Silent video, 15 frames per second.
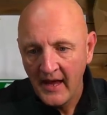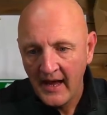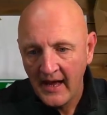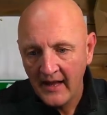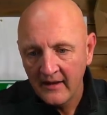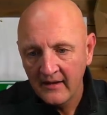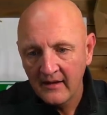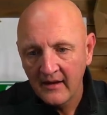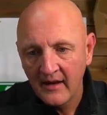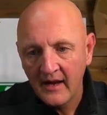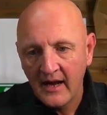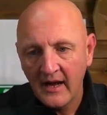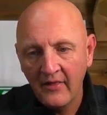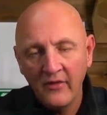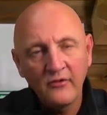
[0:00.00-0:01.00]
and
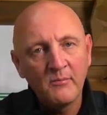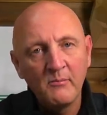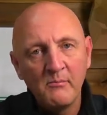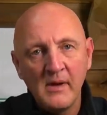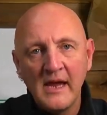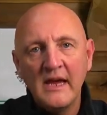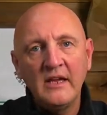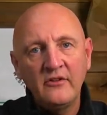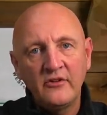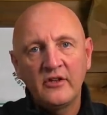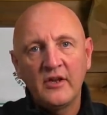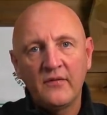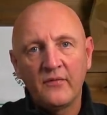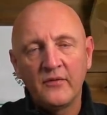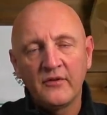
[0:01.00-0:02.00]
there's major
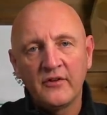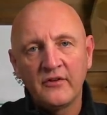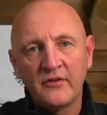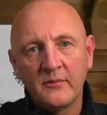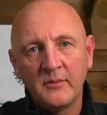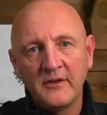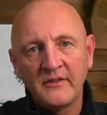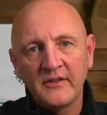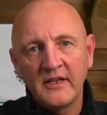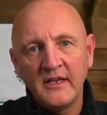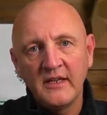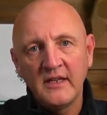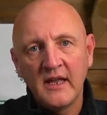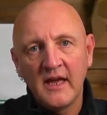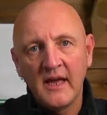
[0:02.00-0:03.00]
differences to be
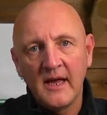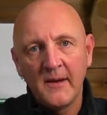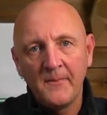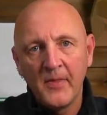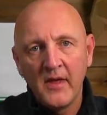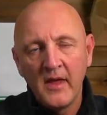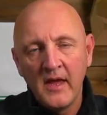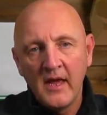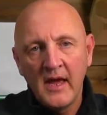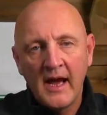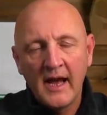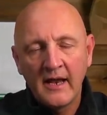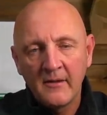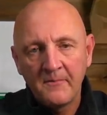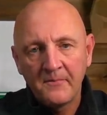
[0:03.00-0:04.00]
seen there.
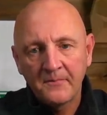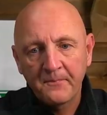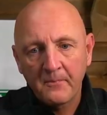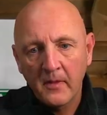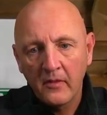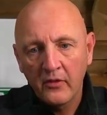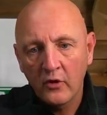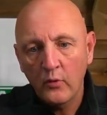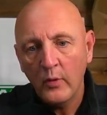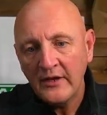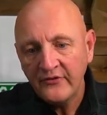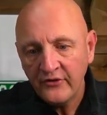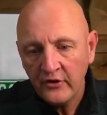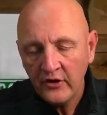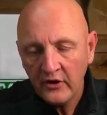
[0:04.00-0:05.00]
And the
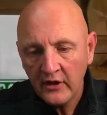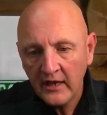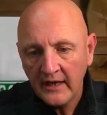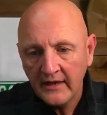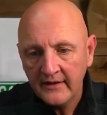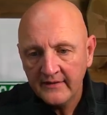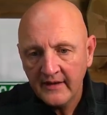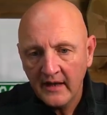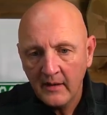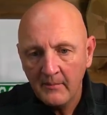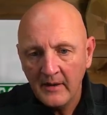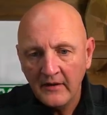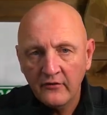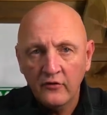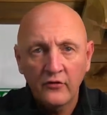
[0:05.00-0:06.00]
question that, like I said, I
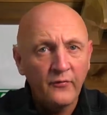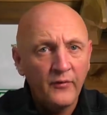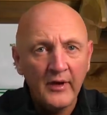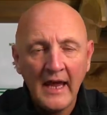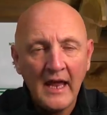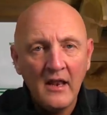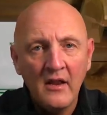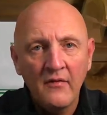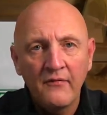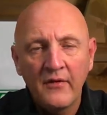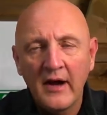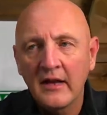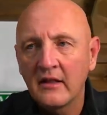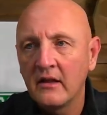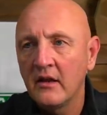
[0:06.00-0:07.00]
missed because forgetting the
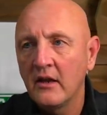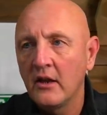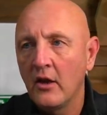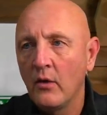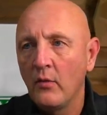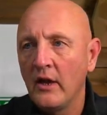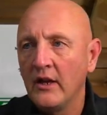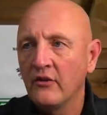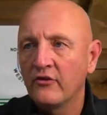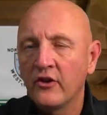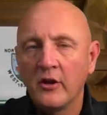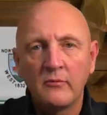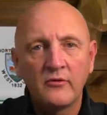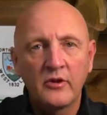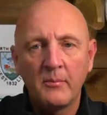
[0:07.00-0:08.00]
fact that you know, in
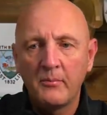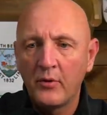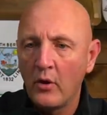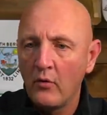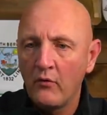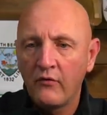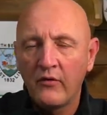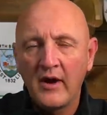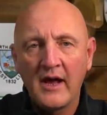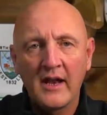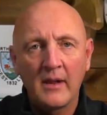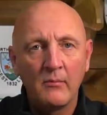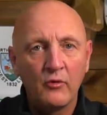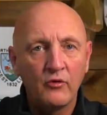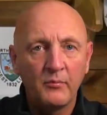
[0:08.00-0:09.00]
terms of the profile,
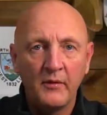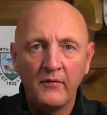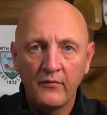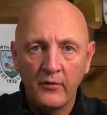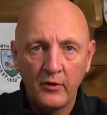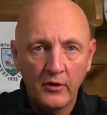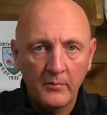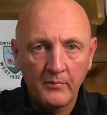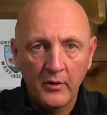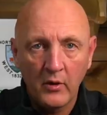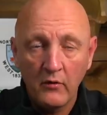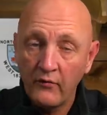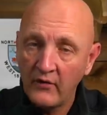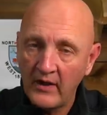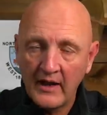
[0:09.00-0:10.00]
I much preferred the
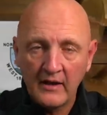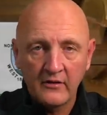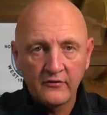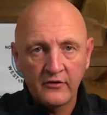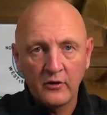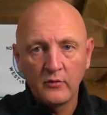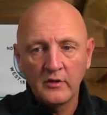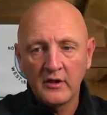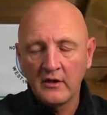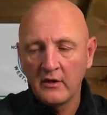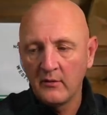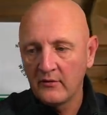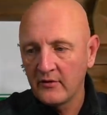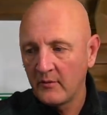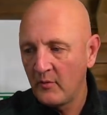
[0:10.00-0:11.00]
profile, and so did
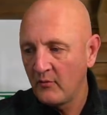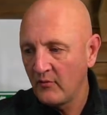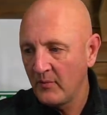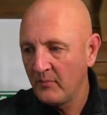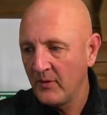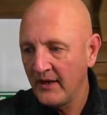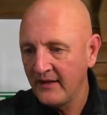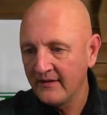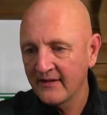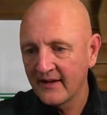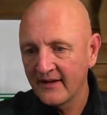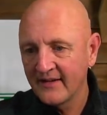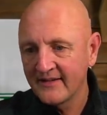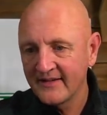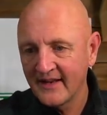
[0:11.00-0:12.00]
Lewis. I won't repeat.
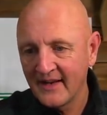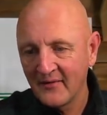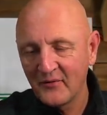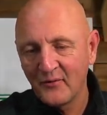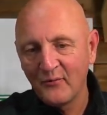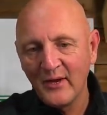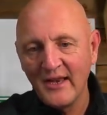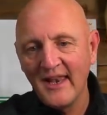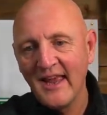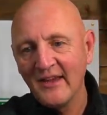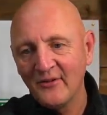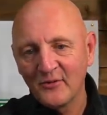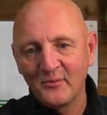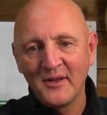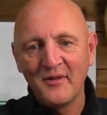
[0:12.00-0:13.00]
Like I said, I'll have to relay
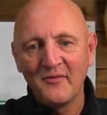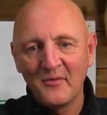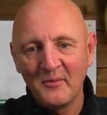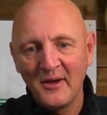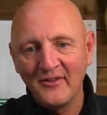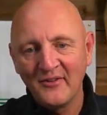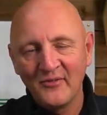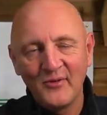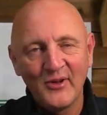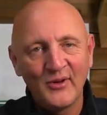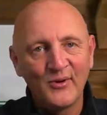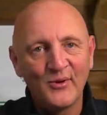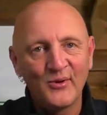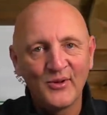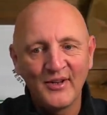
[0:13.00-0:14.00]
some of the information
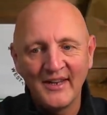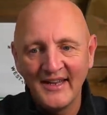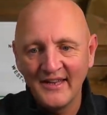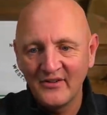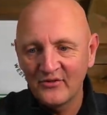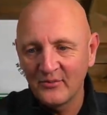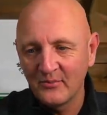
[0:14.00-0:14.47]
recorded in his